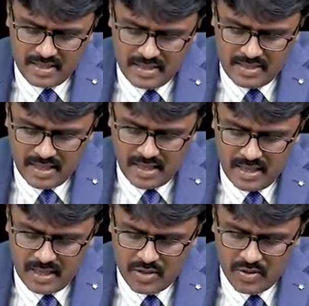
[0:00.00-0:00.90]

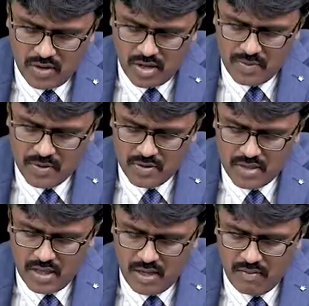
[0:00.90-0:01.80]
Second, it should not be used
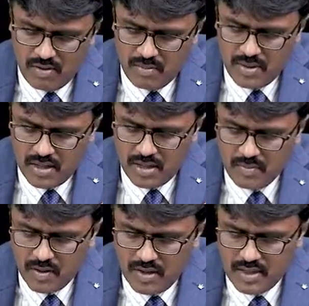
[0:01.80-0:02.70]
in inflammatory
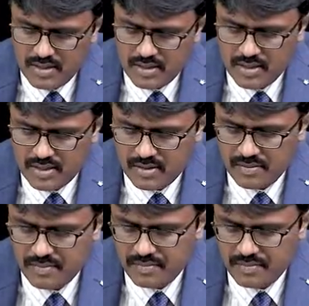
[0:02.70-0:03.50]
bowel disease.